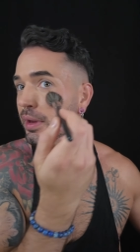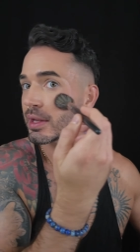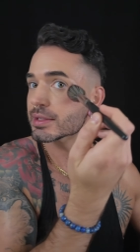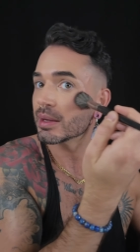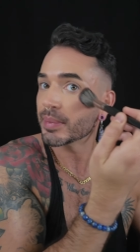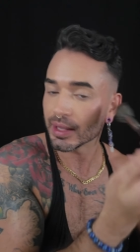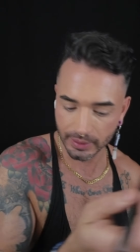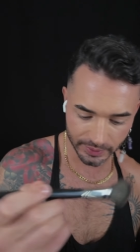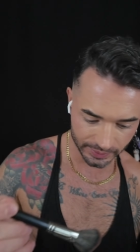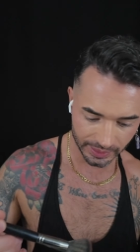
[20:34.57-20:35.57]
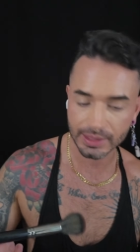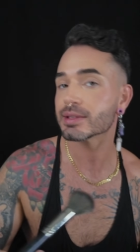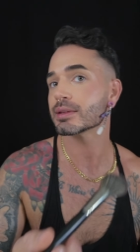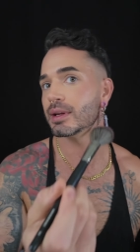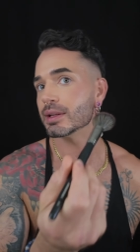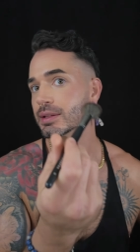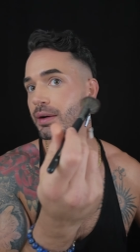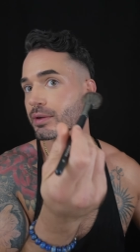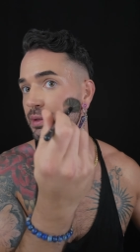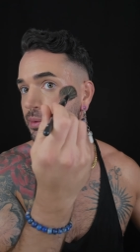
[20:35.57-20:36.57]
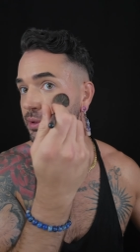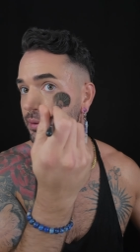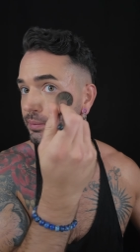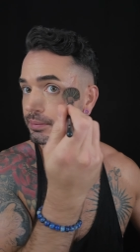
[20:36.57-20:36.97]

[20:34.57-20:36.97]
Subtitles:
It's not bad though. It's salvageable.